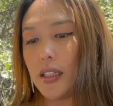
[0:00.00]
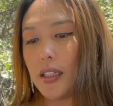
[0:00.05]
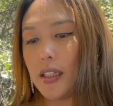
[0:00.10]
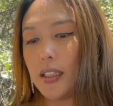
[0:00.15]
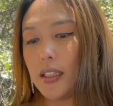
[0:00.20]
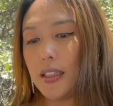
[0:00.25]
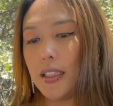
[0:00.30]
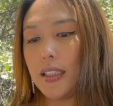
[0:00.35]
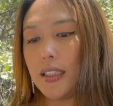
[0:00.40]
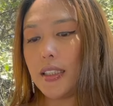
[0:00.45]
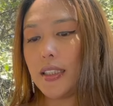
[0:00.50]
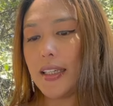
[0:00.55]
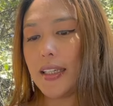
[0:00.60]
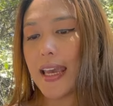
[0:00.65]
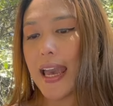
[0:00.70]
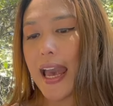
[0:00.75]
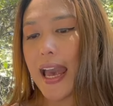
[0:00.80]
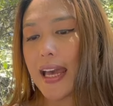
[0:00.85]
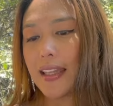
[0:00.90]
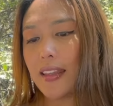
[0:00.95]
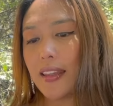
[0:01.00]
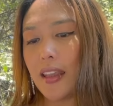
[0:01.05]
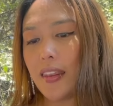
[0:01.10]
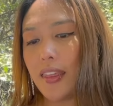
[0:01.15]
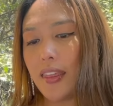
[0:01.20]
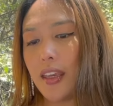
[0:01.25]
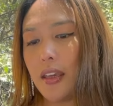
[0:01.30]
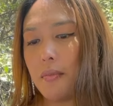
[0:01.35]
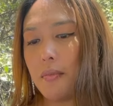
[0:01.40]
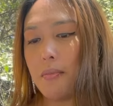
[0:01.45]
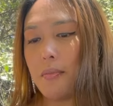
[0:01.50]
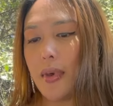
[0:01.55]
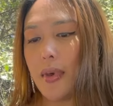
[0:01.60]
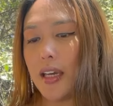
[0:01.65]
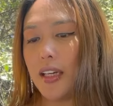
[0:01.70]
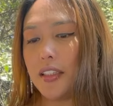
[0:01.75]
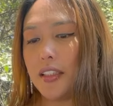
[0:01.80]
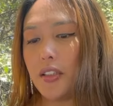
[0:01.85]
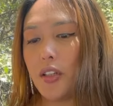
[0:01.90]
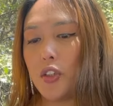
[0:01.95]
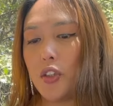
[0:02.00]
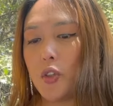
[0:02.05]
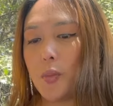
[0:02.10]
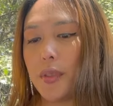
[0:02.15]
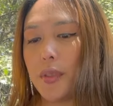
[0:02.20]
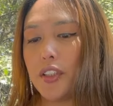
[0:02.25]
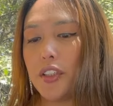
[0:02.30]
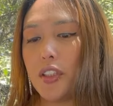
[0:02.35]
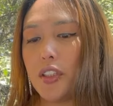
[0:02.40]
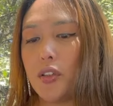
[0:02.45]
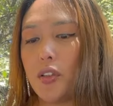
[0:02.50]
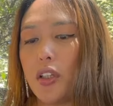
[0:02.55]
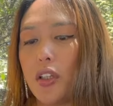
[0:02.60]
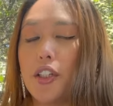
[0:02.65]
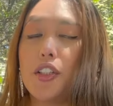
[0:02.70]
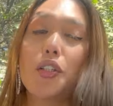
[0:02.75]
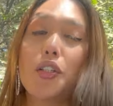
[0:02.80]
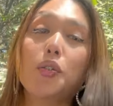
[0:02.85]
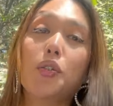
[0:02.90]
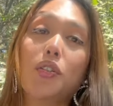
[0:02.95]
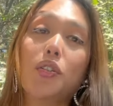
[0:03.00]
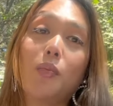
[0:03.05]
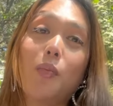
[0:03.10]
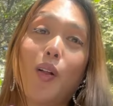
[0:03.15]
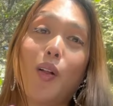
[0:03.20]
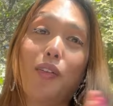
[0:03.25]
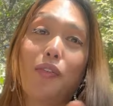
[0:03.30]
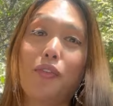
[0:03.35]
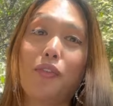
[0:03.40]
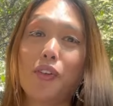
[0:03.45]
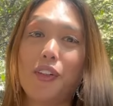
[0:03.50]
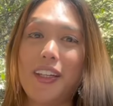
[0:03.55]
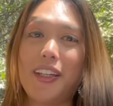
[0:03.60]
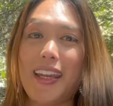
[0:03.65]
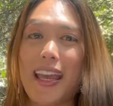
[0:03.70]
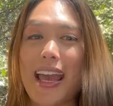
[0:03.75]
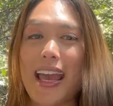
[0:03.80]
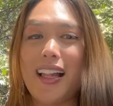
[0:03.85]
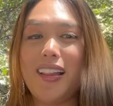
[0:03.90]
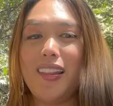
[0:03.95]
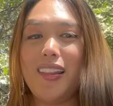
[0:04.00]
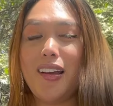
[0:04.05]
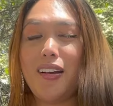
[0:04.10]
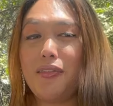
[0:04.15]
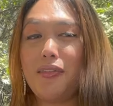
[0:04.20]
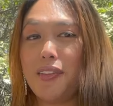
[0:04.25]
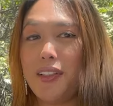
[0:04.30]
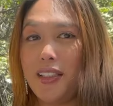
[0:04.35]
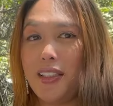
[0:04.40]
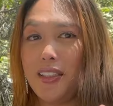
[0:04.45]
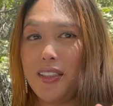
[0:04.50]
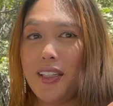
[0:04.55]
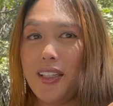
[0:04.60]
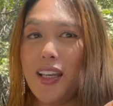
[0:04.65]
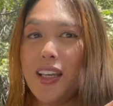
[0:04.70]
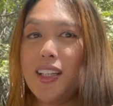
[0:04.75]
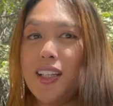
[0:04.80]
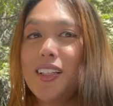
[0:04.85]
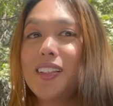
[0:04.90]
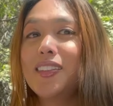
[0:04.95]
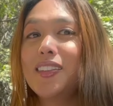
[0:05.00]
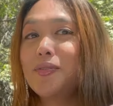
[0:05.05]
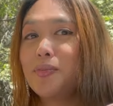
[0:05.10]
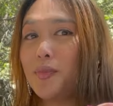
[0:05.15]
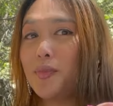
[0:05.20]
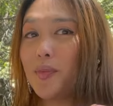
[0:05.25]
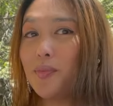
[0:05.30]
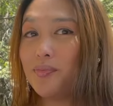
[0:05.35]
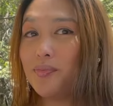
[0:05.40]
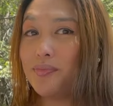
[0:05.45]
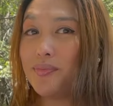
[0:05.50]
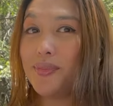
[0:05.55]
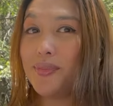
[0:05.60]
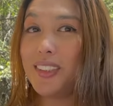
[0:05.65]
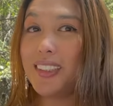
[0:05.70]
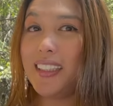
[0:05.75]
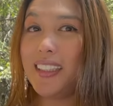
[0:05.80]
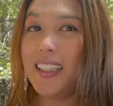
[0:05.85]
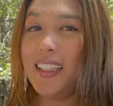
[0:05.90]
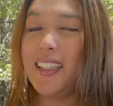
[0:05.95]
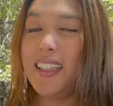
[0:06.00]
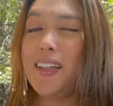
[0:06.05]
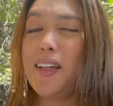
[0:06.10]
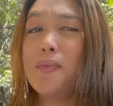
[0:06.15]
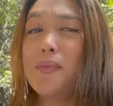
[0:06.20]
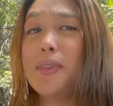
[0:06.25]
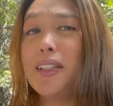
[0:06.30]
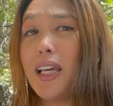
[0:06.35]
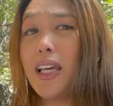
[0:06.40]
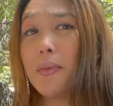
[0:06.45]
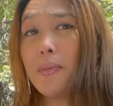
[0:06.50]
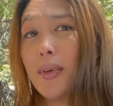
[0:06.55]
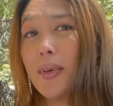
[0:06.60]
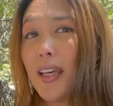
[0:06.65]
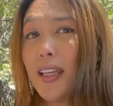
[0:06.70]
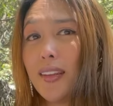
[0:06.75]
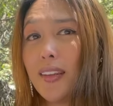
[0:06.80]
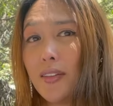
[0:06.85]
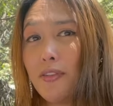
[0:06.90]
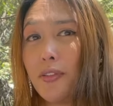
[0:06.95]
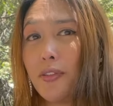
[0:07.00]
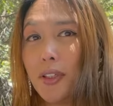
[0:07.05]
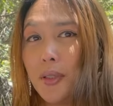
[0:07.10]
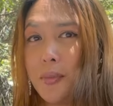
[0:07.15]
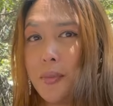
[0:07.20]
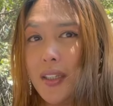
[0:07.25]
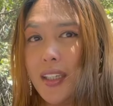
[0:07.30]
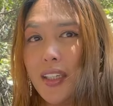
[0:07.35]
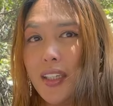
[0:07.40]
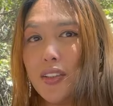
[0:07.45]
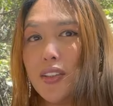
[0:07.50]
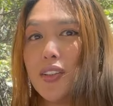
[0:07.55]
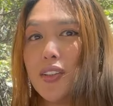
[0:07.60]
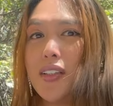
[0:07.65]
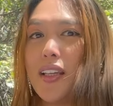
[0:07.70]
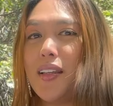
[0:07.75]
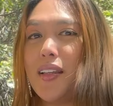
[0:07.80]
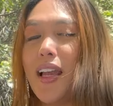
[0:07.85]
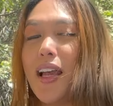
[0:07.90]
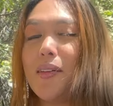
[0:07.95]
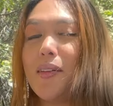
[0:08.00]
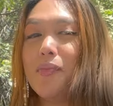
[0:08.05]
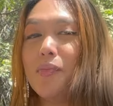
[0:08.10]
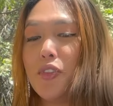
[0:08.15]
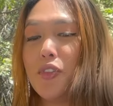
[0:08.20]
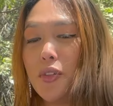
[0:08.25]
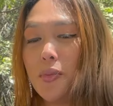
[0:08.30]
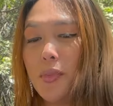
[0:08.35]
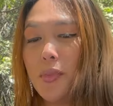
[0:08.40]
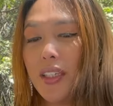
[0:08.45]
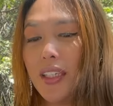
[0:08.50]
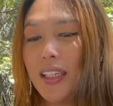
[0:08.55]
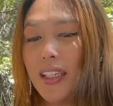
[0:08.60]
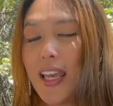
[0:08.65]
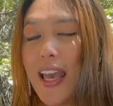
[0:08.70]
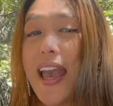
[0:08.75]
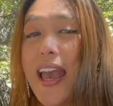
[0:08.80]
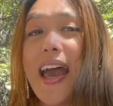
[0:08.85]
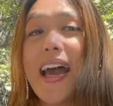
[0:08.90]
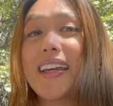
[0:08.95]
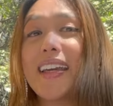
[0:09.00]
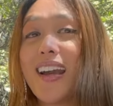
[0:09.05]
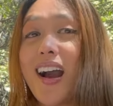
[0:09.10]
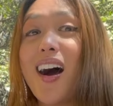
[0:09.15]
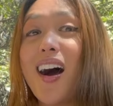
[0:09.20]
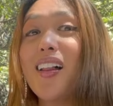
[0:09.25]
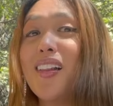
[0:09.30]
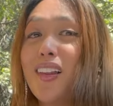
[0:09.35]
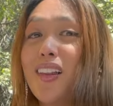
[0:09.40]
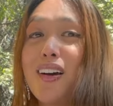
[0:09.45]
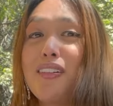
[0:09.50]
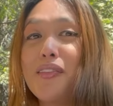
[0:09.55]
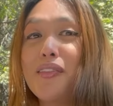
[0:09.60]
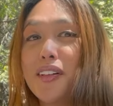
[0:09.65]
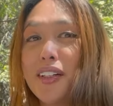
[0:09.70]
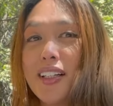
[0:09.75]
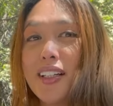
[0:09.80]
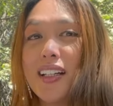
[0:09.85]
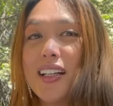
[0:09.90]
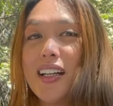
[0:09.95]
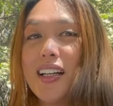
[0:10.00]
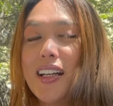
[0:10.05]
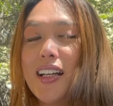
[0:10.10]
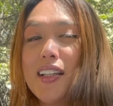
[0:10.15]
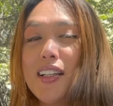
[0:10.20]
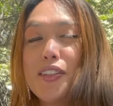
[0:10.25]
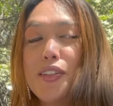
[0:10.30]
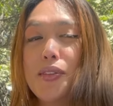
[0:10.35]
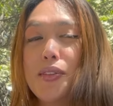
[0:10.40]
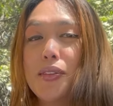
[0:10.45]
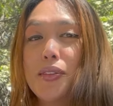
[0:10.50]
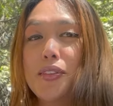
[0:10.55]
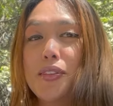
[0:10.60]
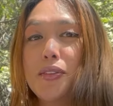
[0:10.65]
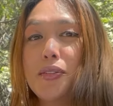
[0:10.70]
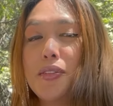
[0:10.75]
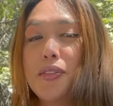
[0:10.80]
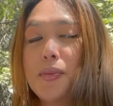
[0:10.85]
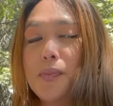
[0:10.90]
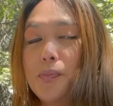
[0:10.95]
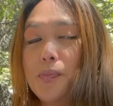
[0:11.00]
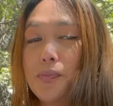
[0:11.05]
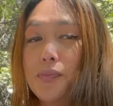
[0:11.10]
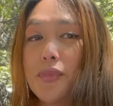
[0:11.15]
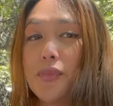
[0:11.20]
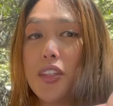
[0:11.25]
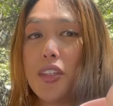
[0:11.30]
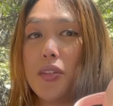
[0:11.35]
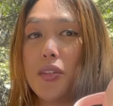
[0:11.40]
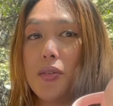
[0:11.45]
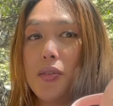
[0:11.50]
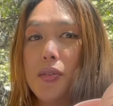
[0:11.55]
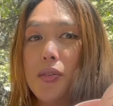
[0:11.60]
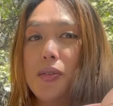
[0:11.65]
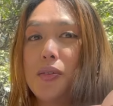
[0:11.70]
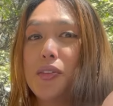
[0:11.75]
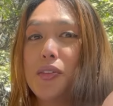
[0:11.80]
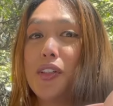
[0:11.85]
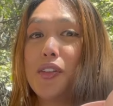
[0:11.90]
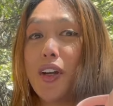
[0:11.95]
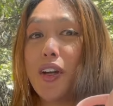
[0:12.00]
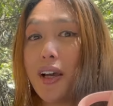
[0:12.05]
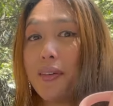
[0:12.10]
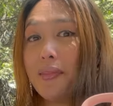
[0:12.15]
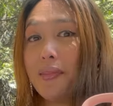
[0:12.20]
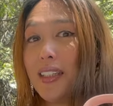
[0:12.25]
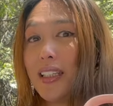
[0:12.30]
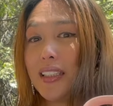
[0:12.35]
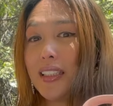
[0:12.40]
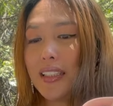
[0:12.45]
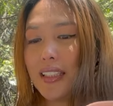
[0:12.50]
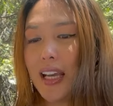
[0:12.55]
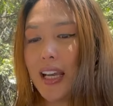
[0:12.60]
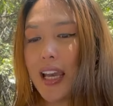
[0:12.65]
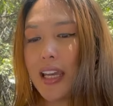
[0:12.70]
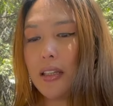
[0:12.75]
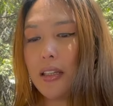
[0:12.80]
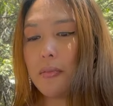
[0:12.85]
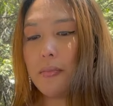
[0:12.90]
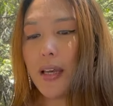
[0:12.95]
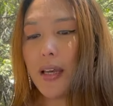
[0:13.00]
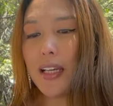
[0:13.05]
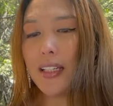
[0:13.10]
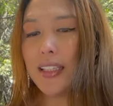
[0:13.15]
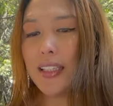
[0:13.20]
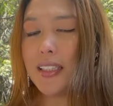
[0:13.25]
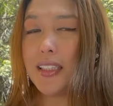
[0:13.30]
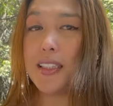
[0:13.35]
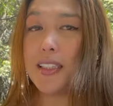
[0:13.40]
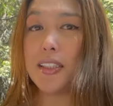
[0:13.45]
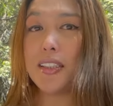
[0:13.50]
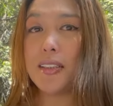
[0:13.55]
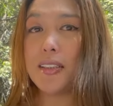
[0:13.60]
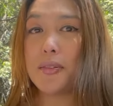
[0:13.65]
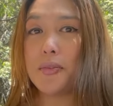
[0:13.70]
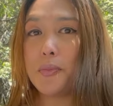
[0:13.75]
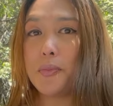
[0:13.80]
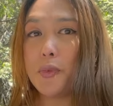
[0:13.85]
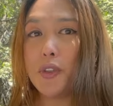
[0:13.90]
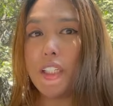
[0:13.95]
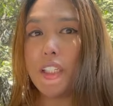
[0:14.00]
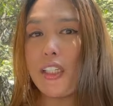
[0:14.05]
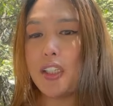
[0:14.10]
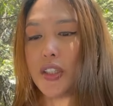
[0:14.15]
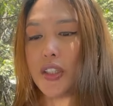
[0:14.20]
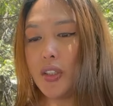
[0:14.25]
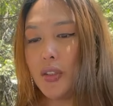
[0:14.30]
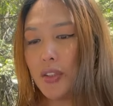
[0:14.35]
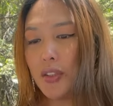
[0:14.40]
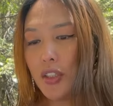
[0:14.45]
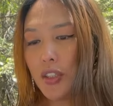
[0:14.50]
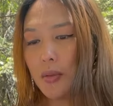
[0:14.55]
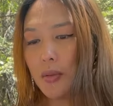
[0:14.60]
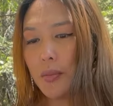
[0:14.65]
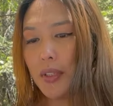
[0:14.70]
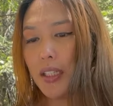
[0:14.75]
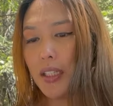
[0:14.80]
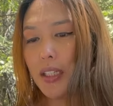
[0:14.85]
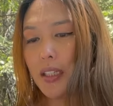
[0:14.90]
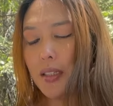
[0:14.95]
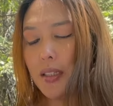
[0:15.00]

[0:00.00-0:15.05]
this cat themed mug is also particularly suitable for cat lovers. See, but I bet for me, you don't have to be a cat lover to grab this kind of mug. This is pretty cute to me.